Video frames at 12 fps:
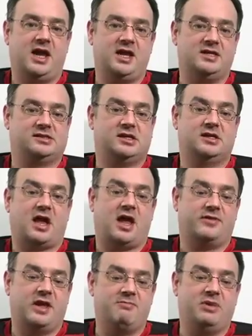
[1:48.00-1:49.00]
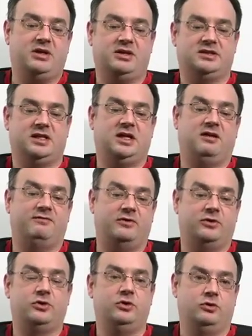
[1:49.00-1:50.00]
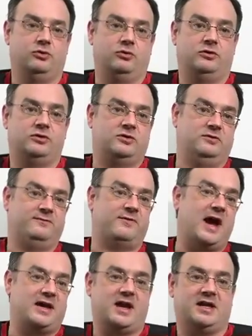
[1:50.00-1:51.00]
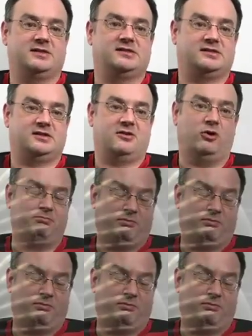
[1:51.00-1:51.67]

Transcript: is the ability for you to finance or